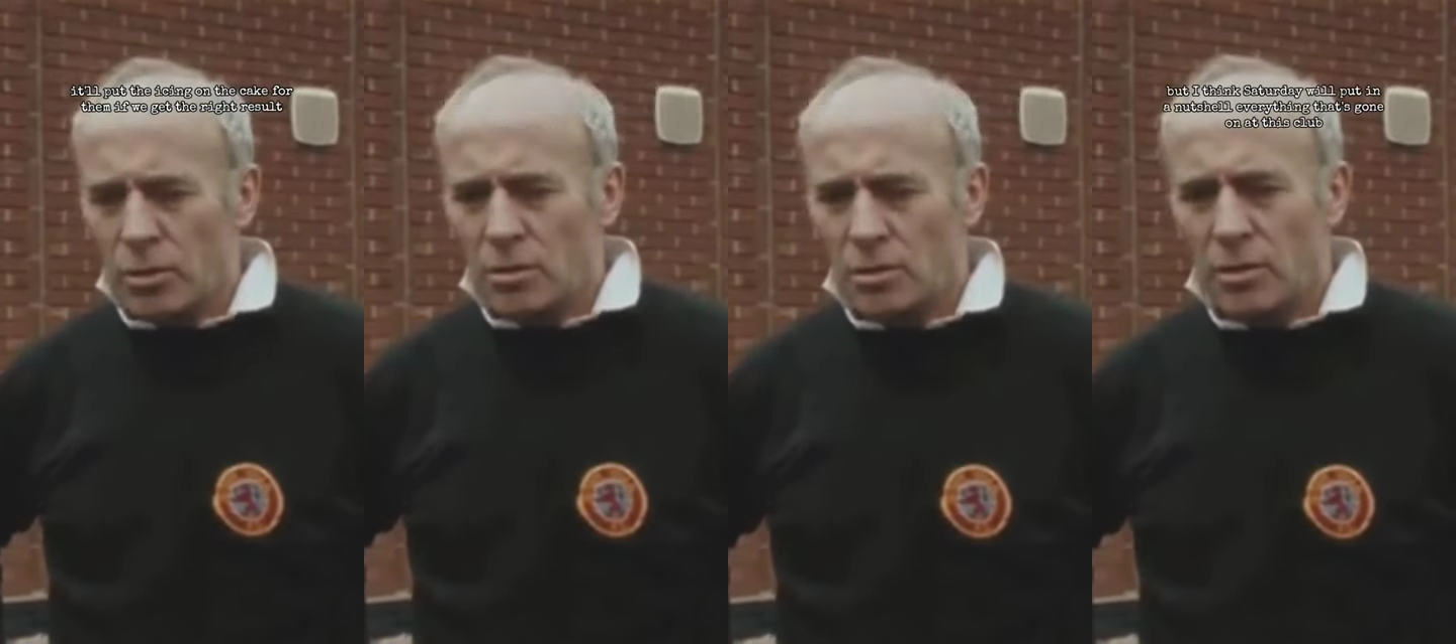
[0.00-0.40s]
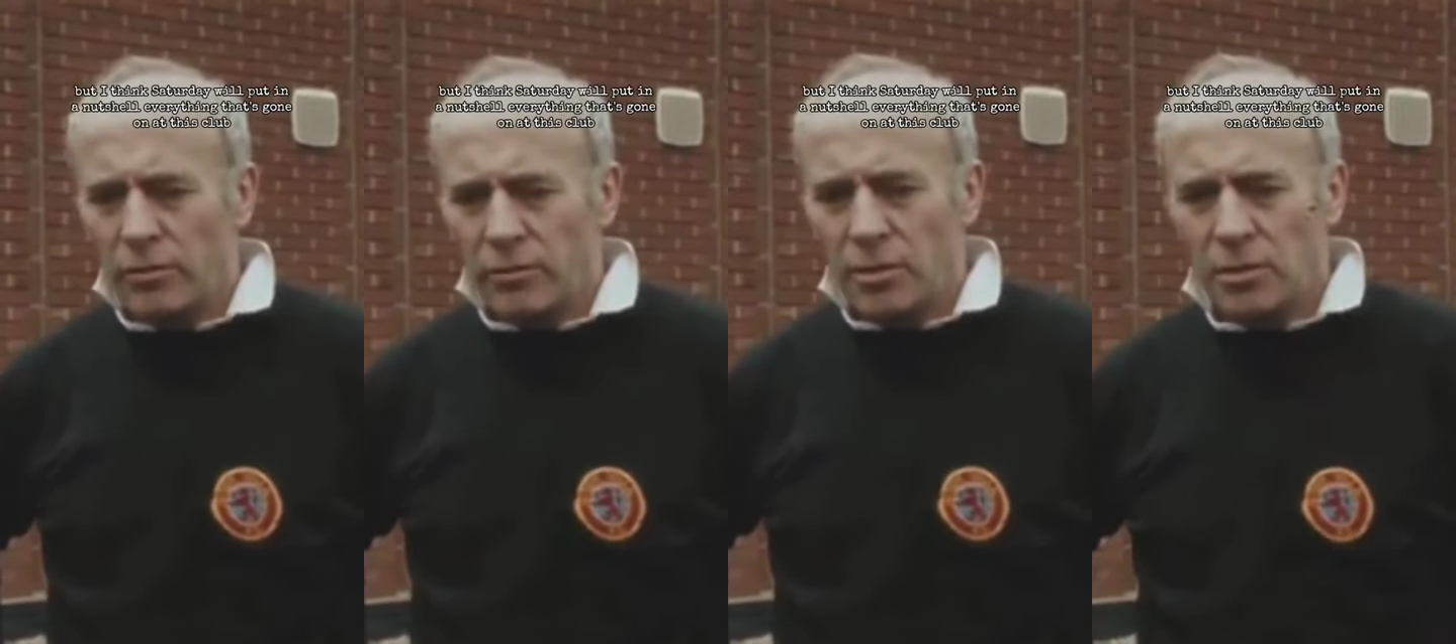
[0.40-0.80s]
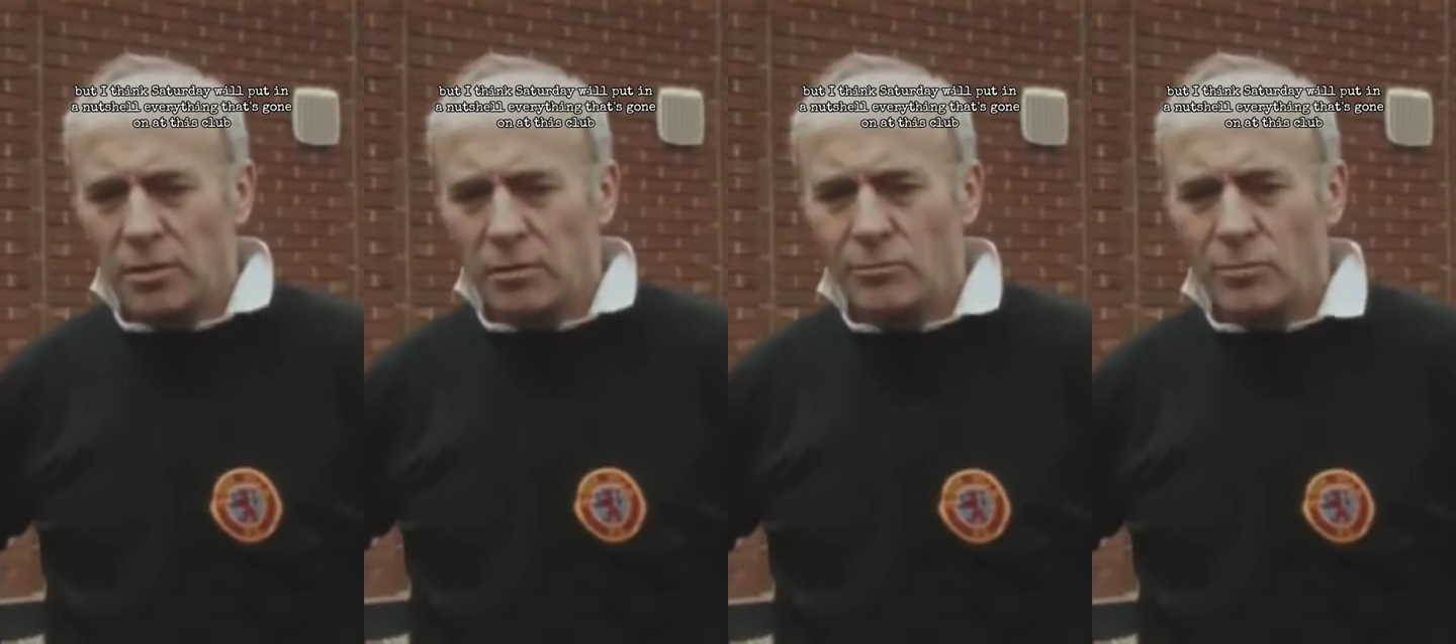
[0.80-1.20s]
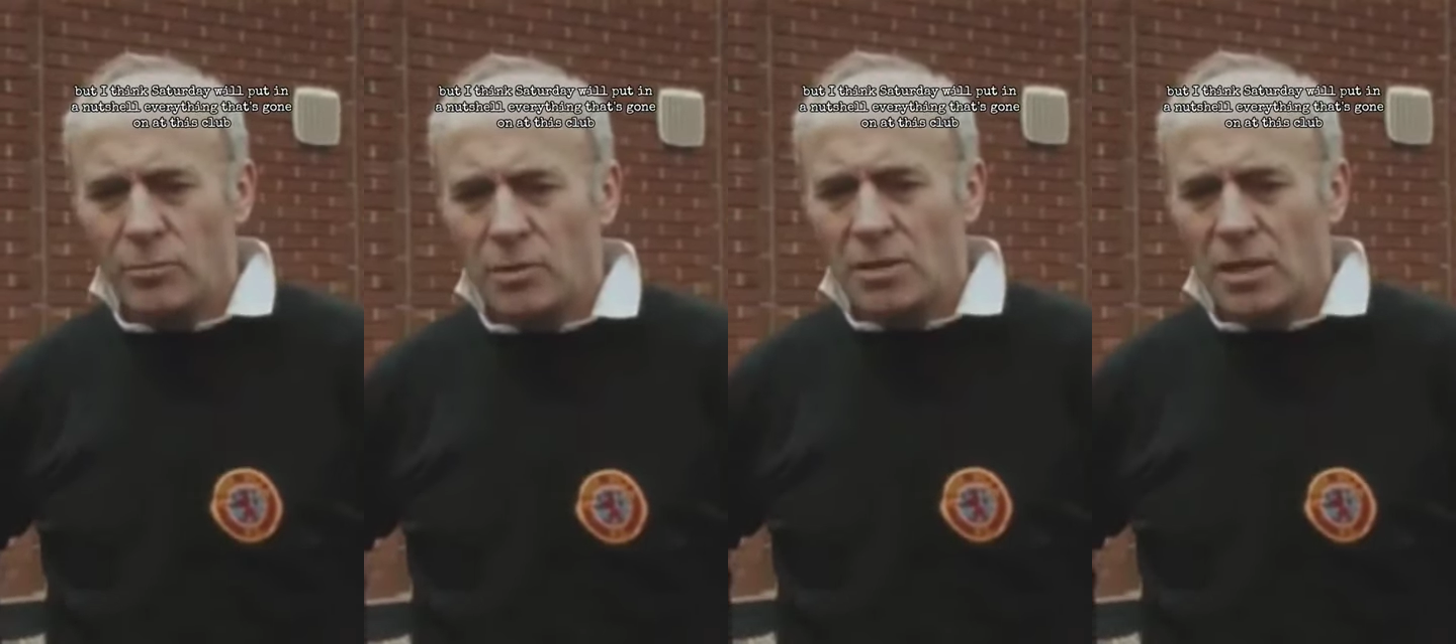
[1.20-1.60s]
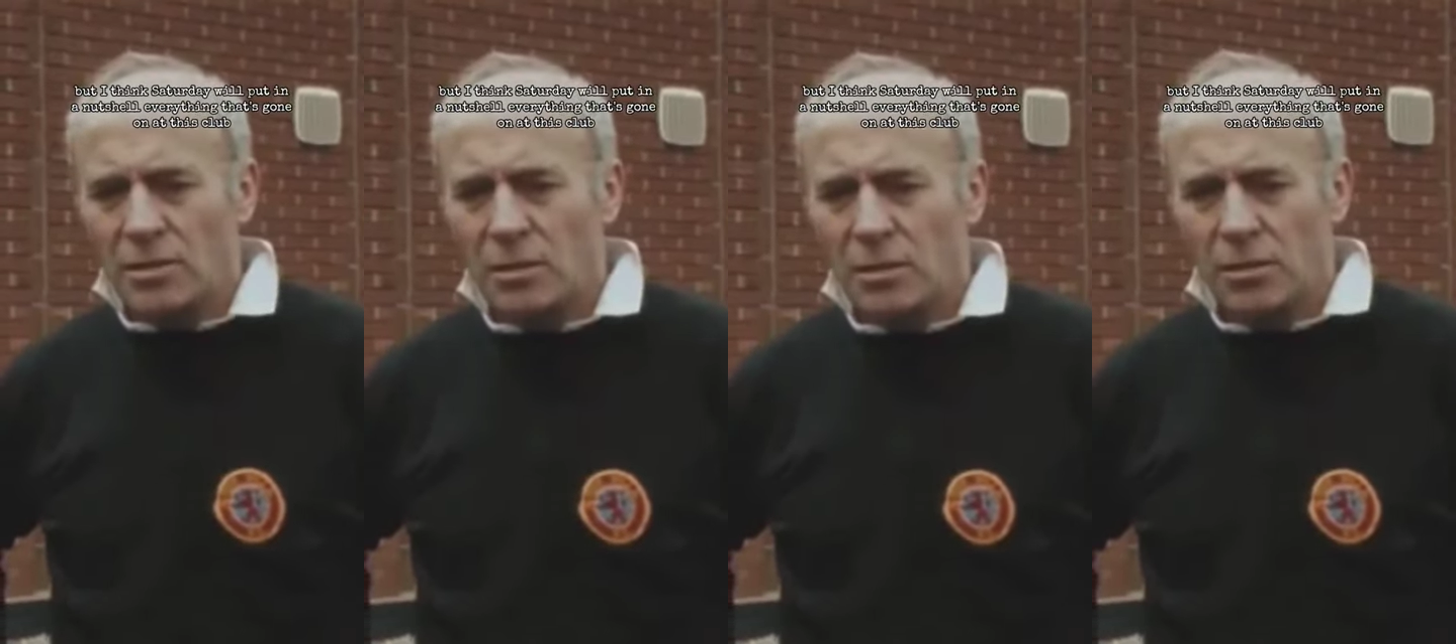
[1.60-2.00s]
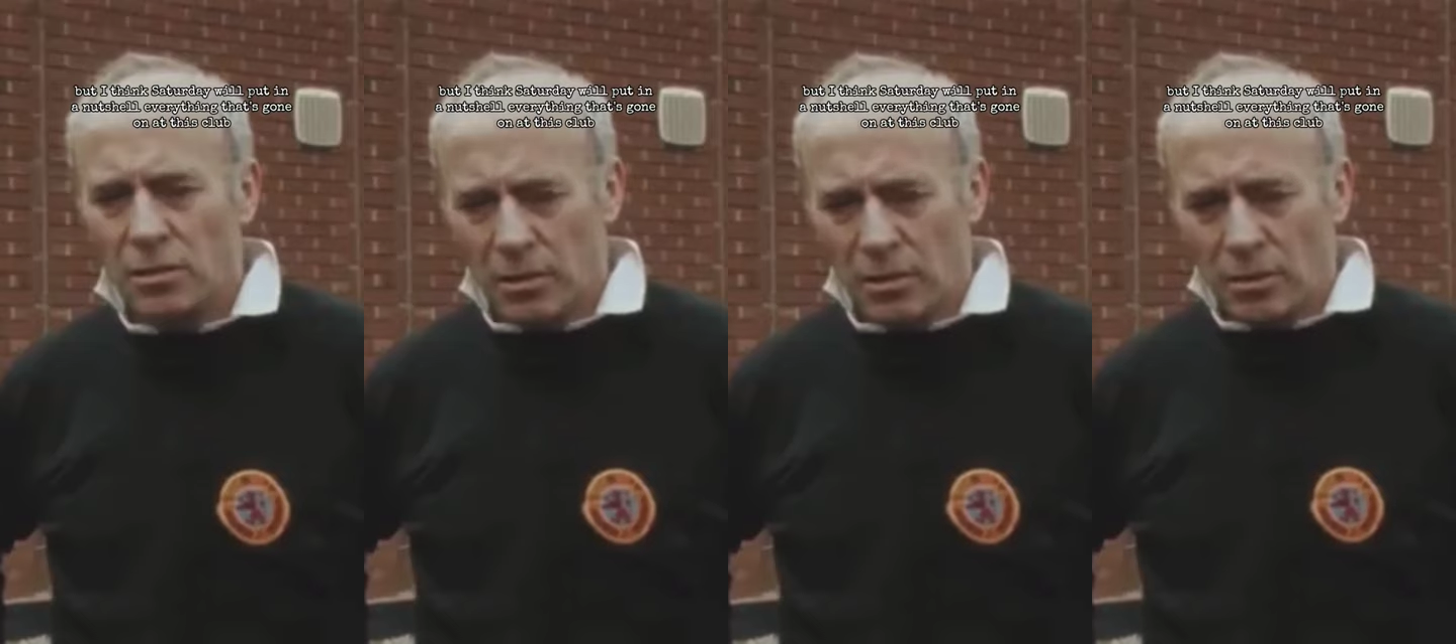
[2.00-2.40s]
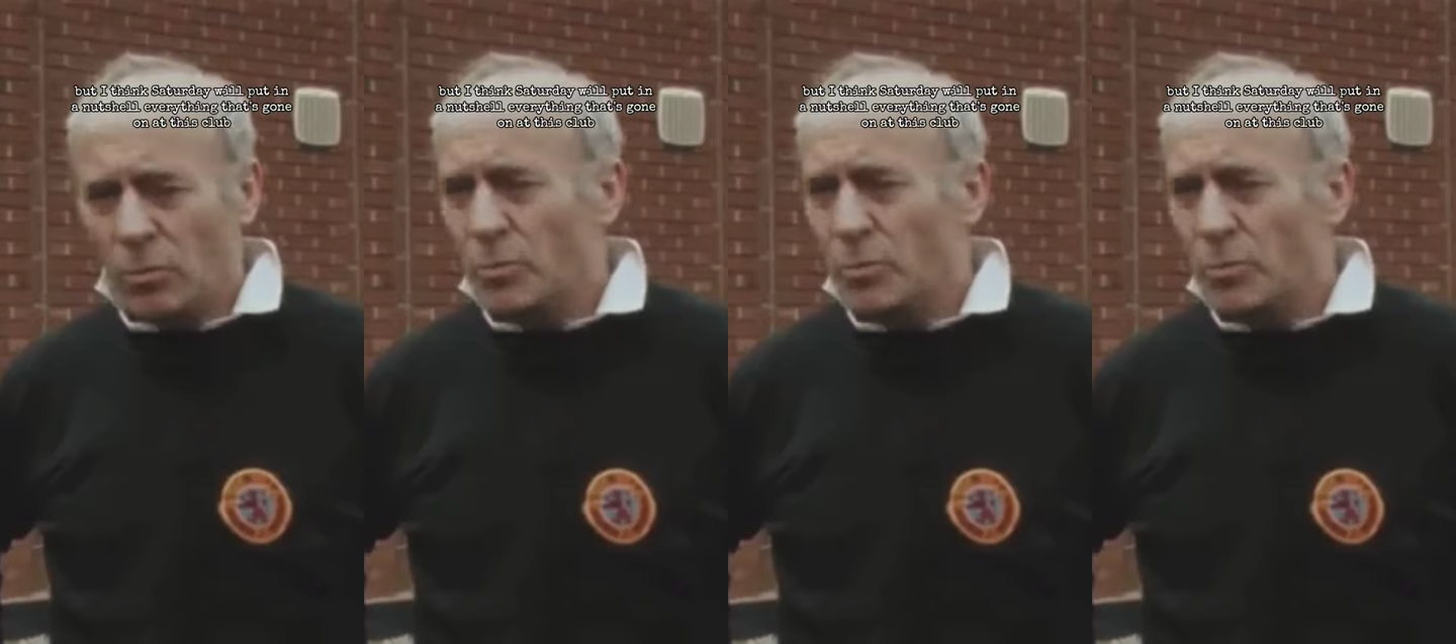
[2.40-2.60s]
But I think um, Saturday